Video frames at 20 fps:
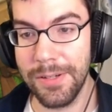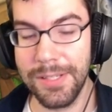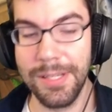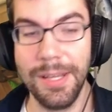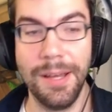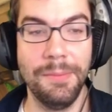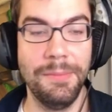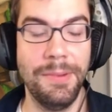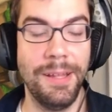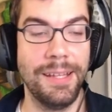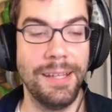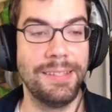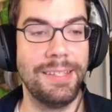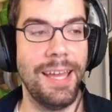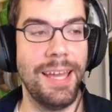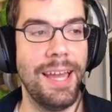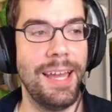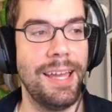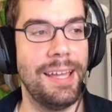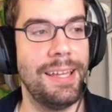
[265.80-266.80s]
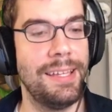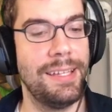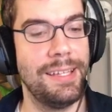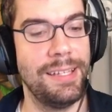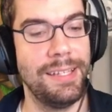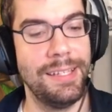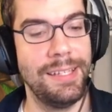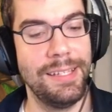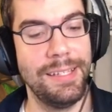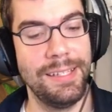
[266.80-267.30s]
something like that.
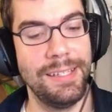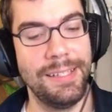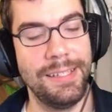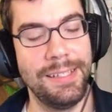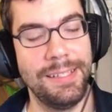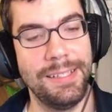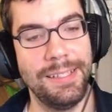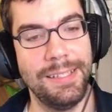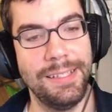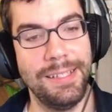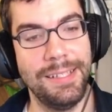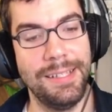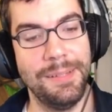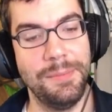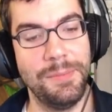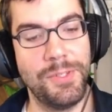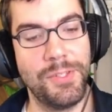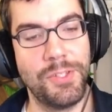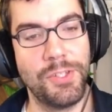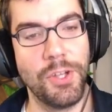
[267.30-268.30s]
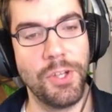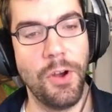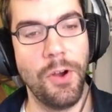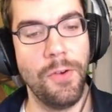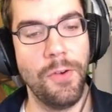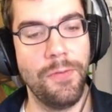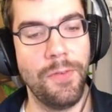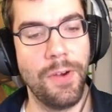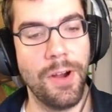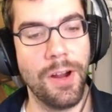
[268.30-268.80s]

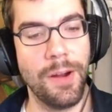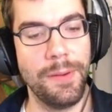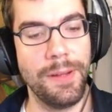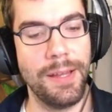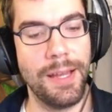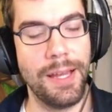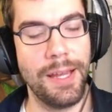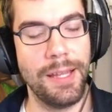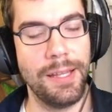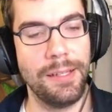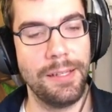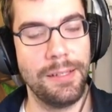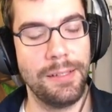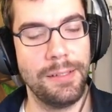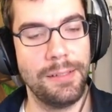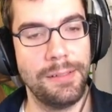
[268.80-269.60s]
So far behind.